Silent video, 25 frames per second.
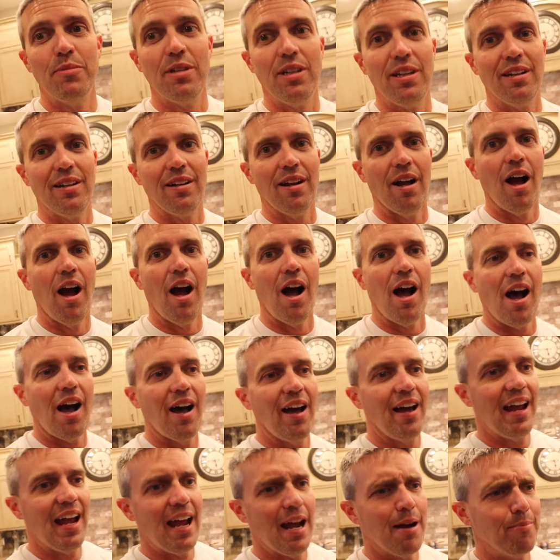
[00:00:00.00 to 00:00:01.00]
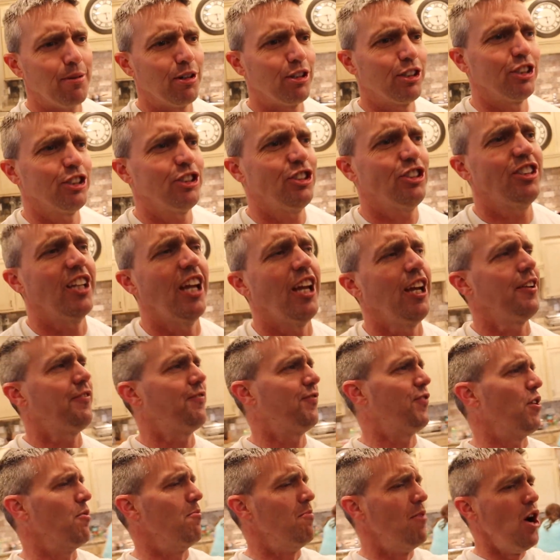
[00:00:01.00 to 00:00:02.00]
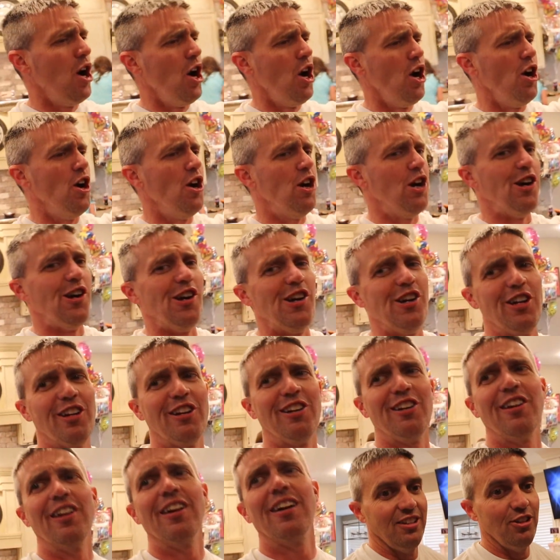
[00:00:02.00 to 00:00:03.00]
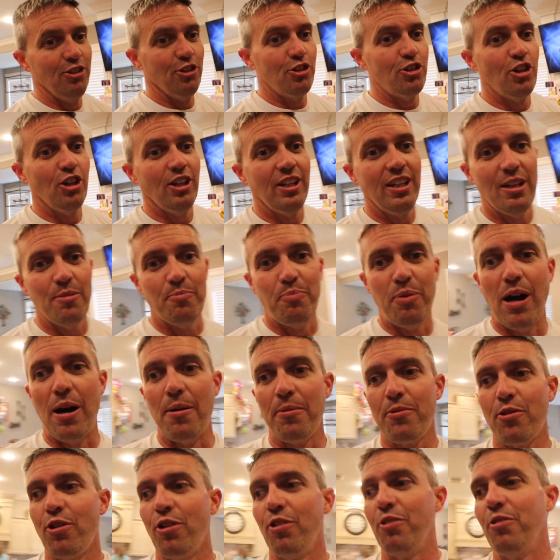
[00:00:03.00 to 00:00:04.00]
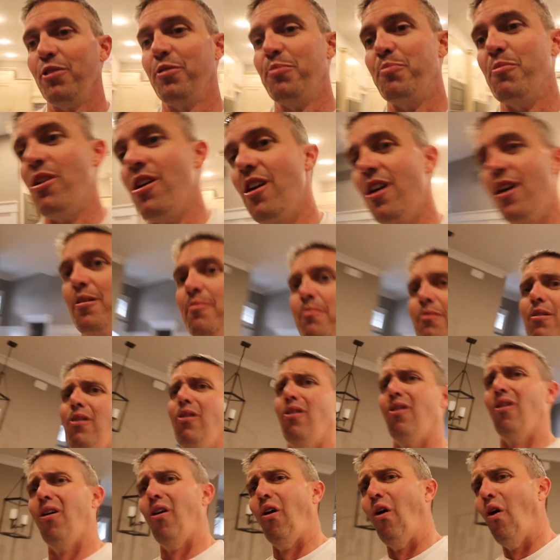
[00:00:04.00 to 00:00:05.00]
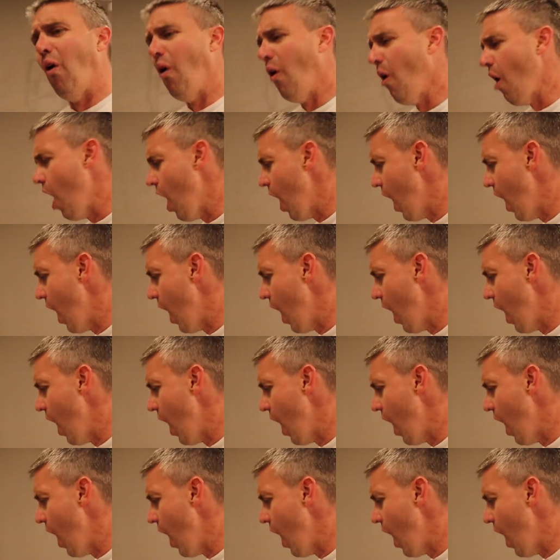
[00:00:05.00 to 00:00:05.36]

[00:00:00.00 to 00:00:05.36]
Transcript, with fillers: meat. Ha! Hamburger steak for me! You could eat popcorn with Mom. Oh,